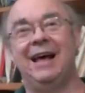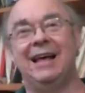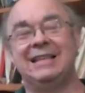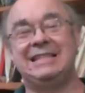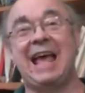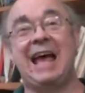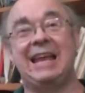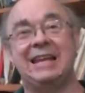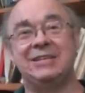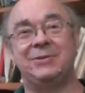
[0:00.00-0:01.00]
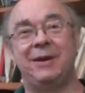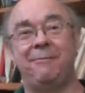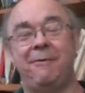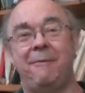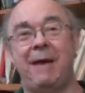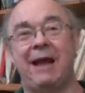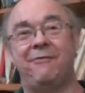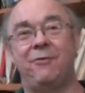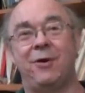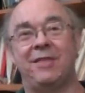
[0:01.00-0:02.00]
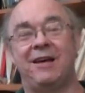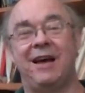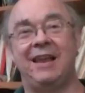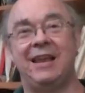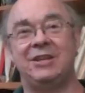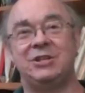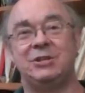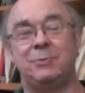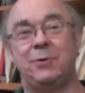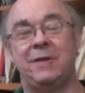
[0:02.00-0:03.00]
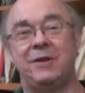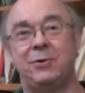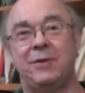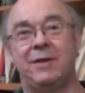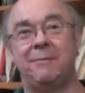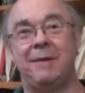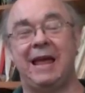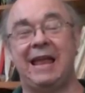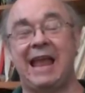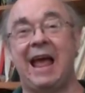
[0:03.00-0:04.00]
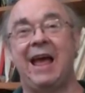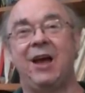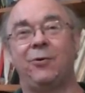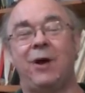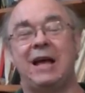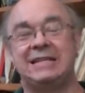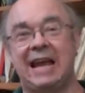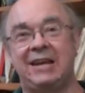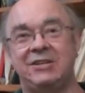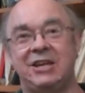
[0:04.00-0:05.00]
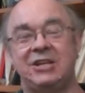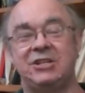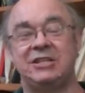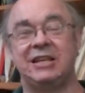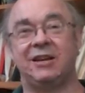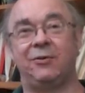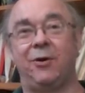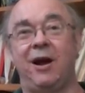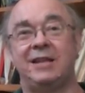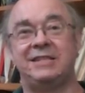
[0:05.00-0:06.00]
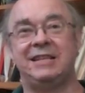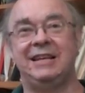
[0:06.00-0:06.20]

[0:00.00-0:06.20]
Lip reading: sad history back and forth on issues between the two of them, and cross accusations and cross